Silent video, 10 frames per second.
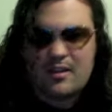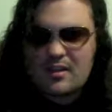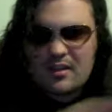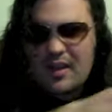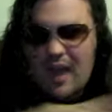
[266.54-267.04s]

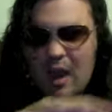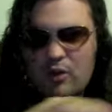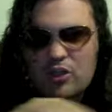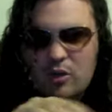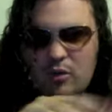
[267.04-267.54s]
how it
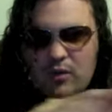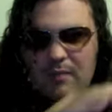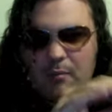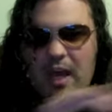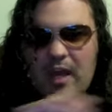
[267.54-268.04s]
shows like
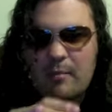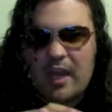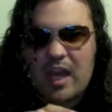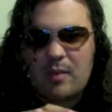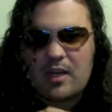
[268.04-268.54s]

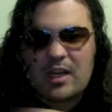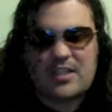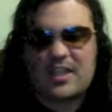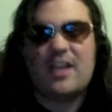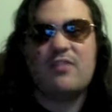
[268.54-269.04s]
Miami,
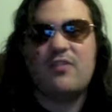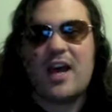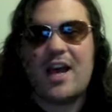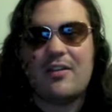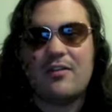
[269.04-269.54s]

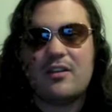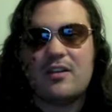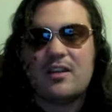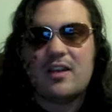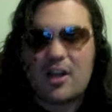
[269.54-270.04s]
1985,
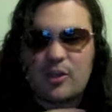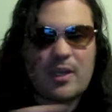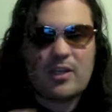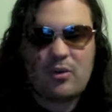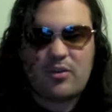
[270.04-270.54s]
how the way
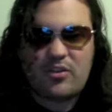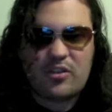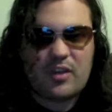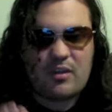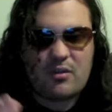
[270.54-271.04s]
it looks
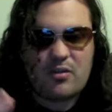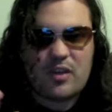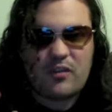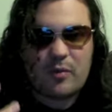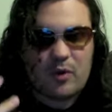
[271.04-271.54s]
like you've seen
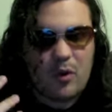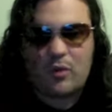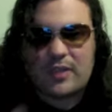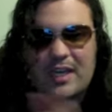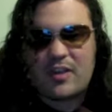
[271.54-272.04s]
from an old
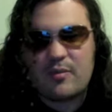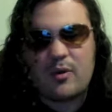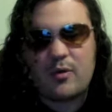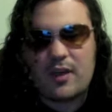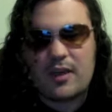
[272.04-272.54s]
80s
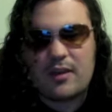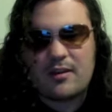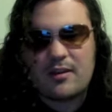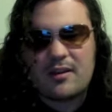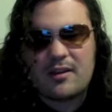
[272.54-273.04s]
movie.
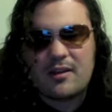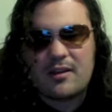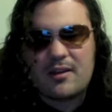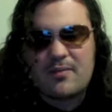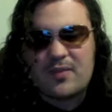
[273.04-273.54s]

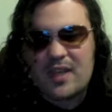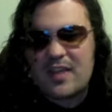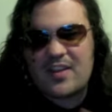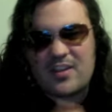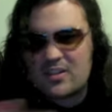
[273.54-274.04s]
And
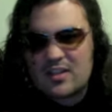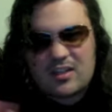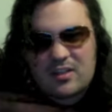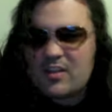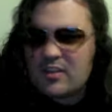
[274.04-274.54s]
then,
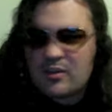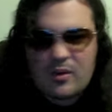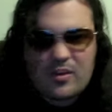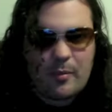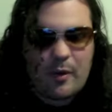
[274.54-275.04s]
instantly, when you say
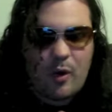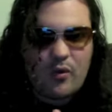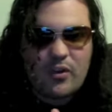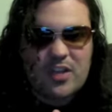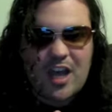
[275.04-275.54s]
about over the
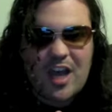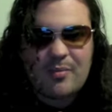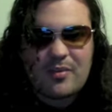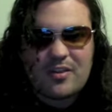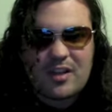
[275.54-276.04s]
top and
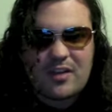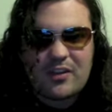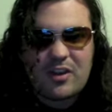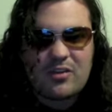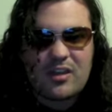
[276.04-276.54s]
stuff, you know,
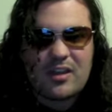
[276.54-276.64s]
it's like,